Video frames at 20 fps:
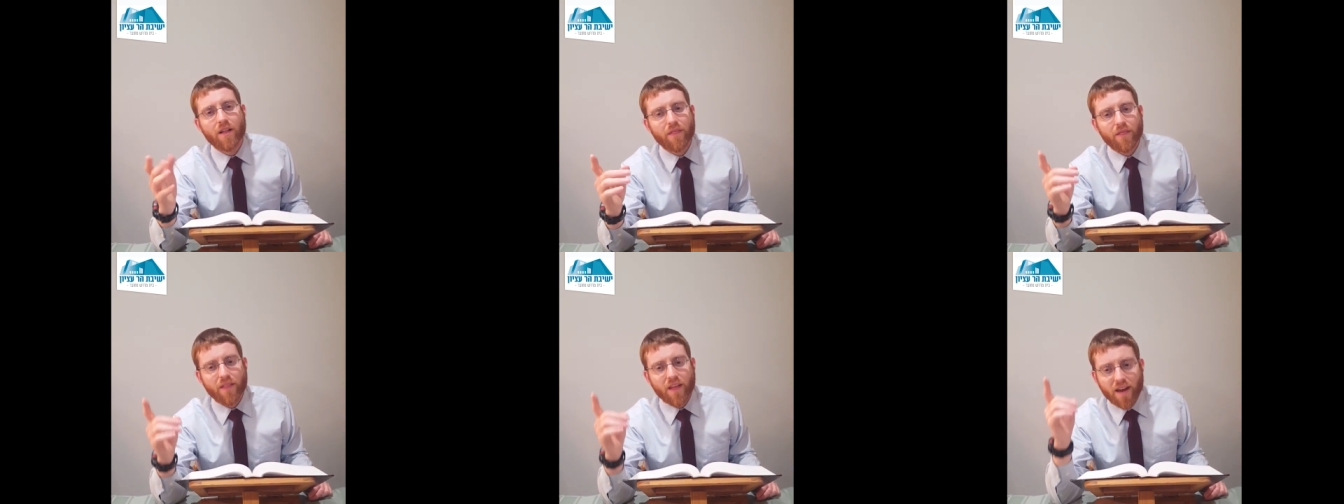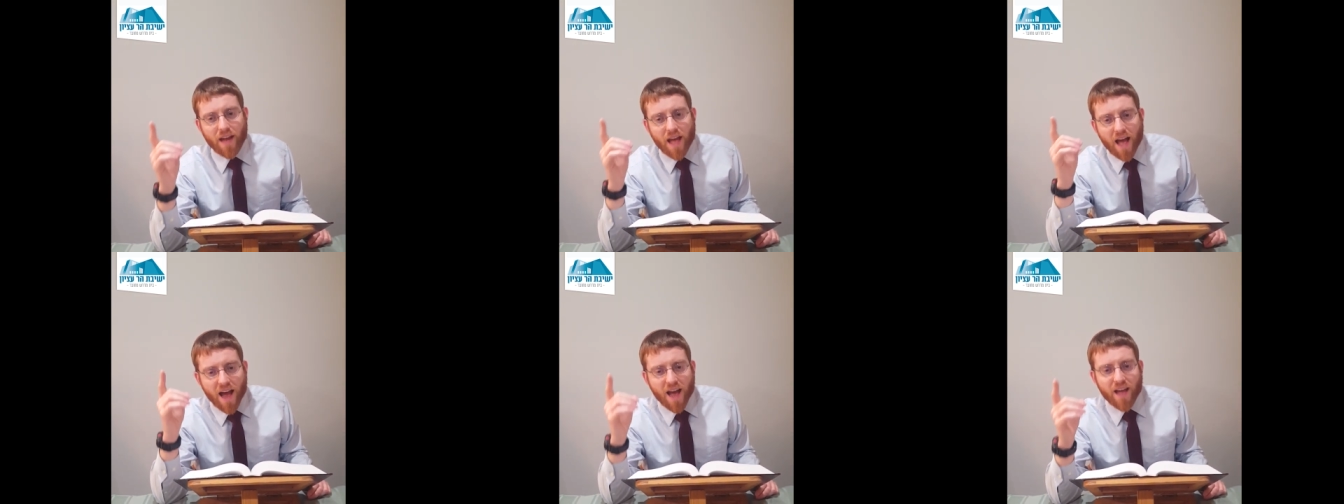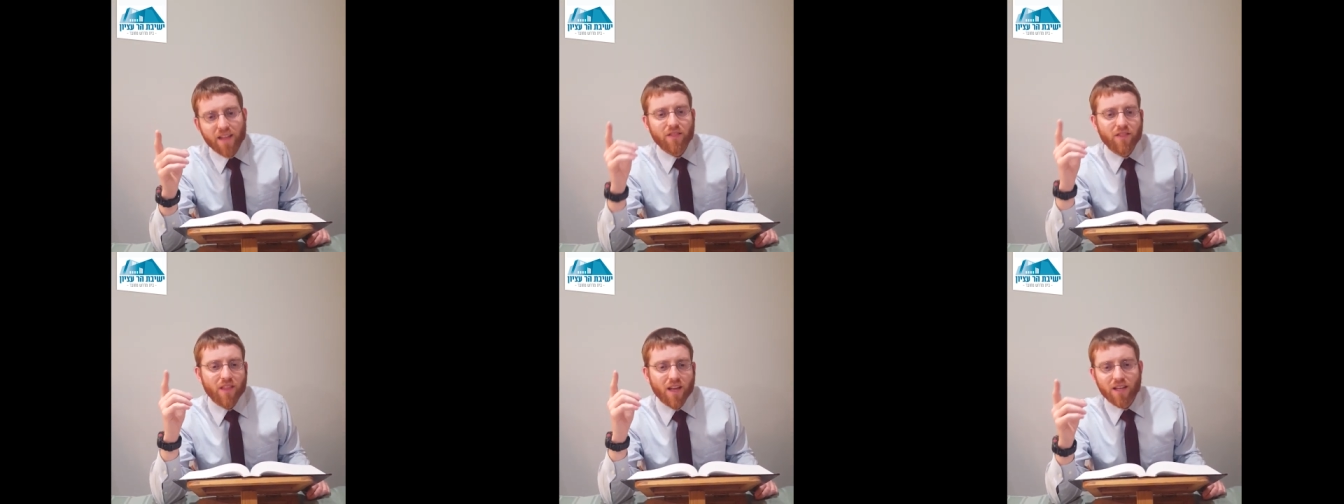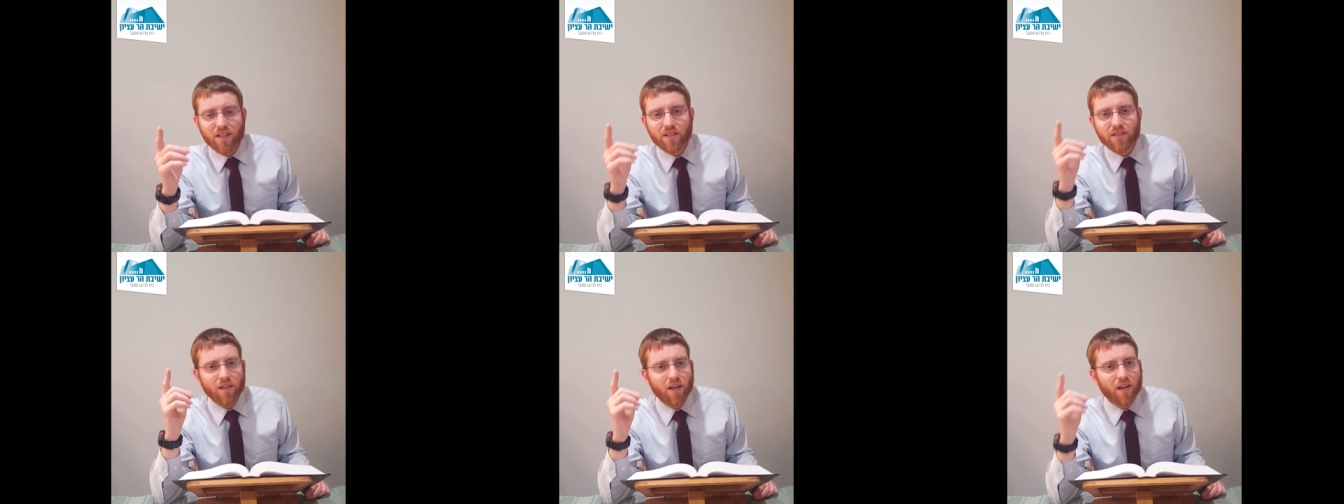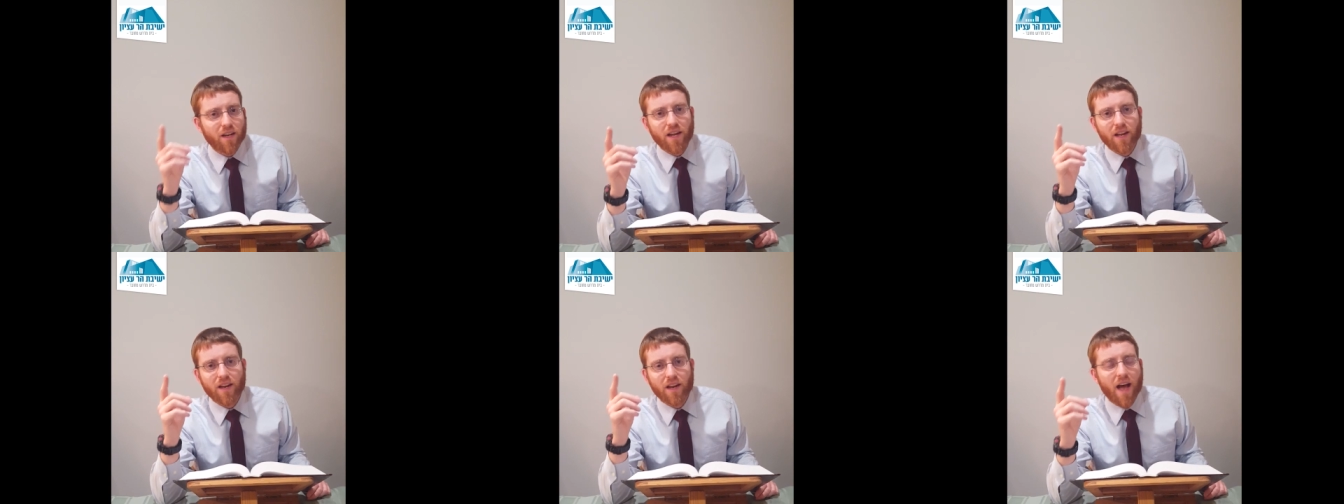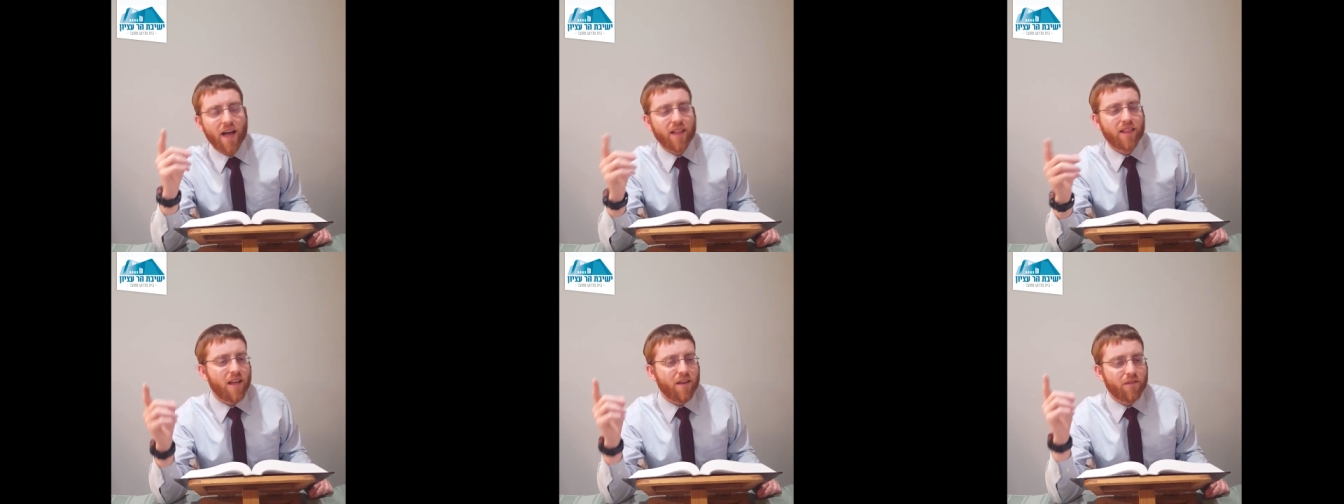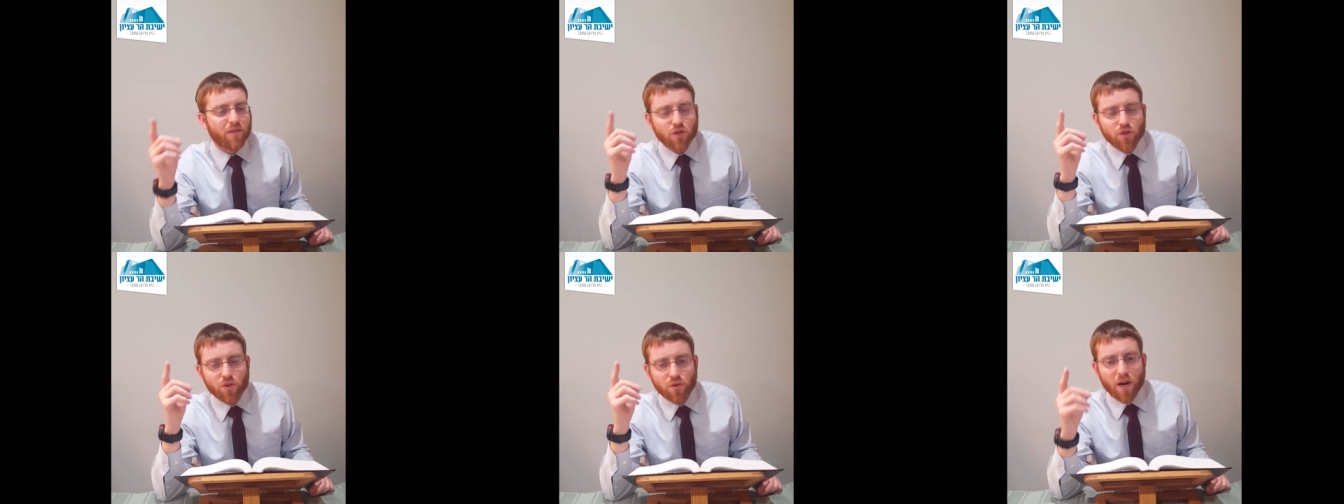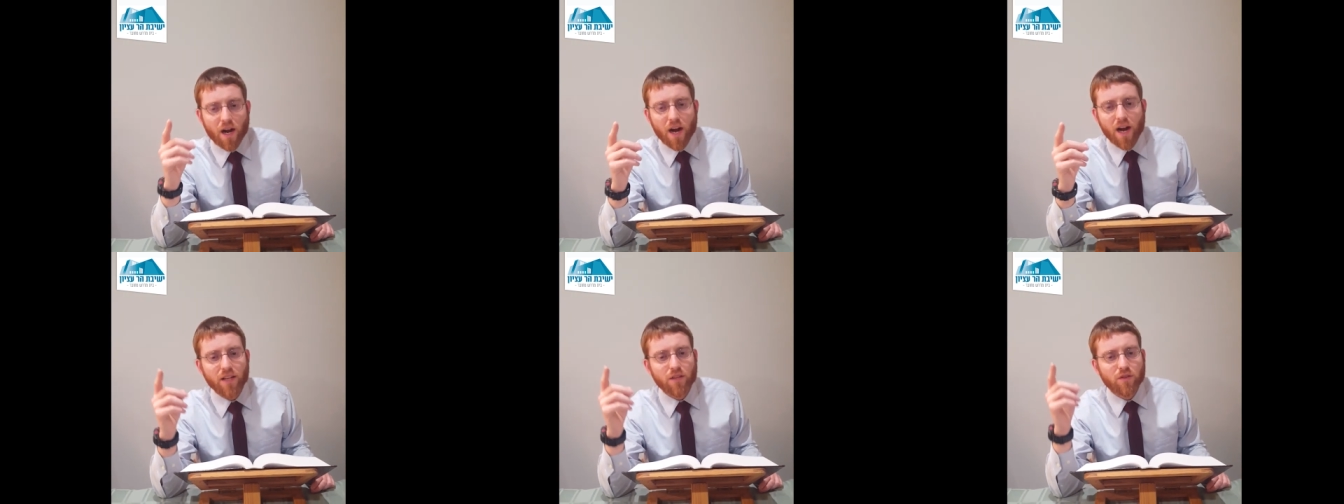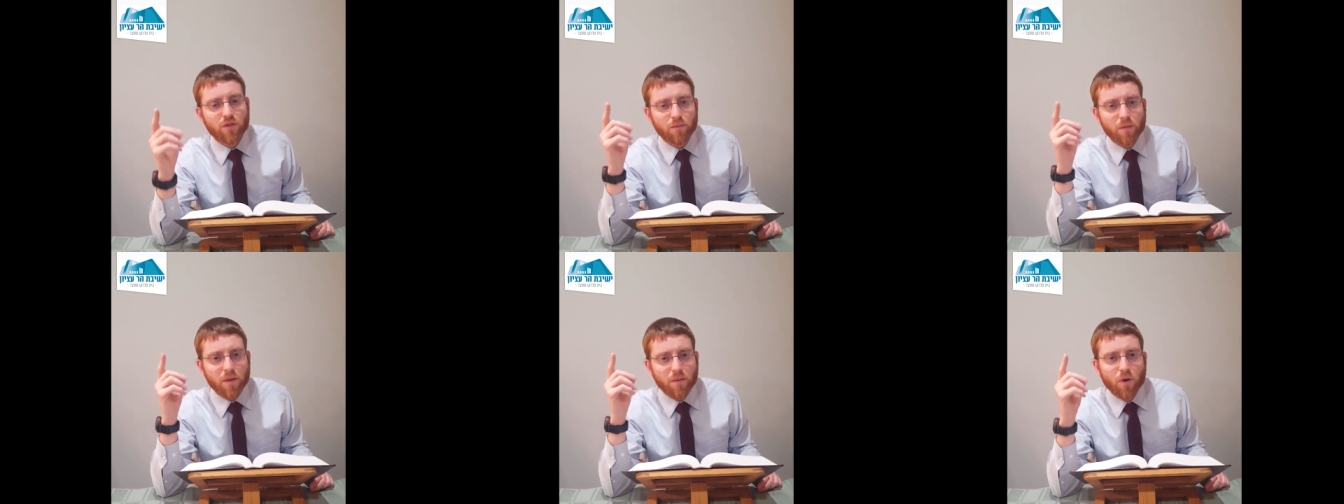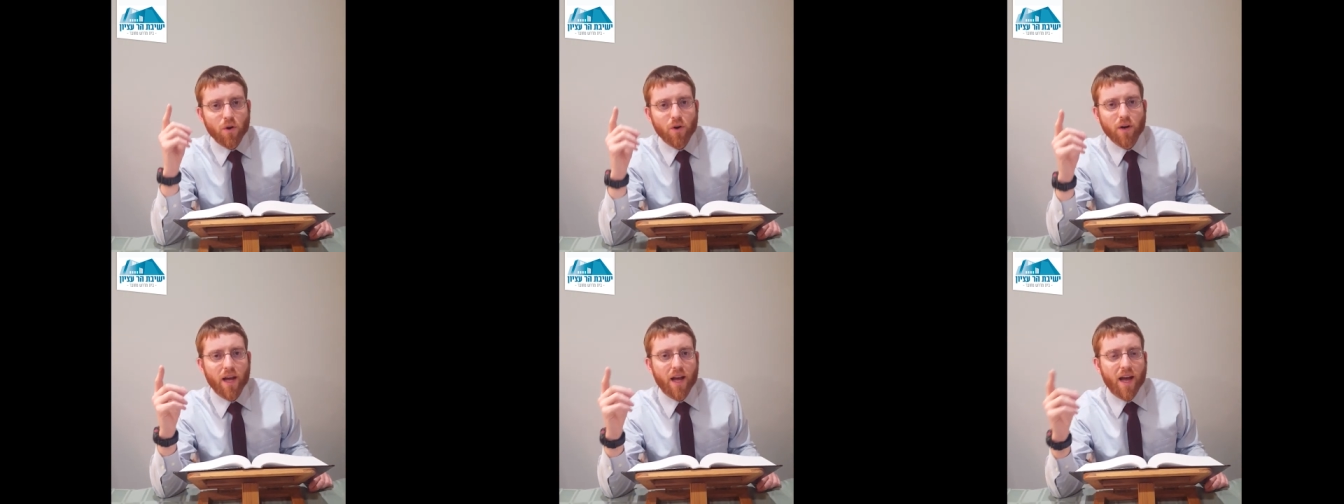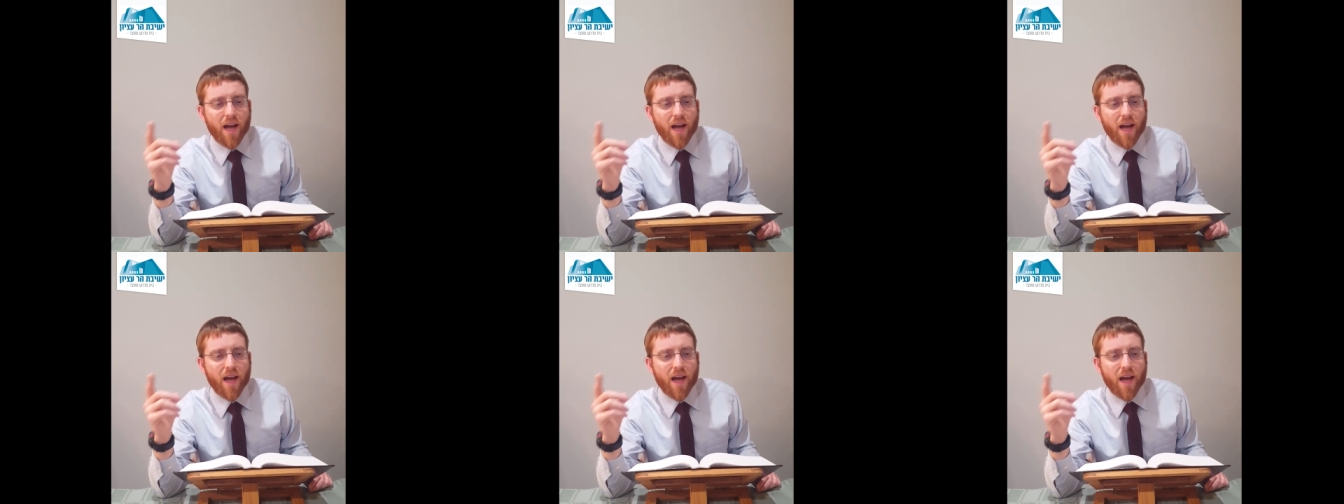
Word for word: That had they done and had they even tried to be mocha,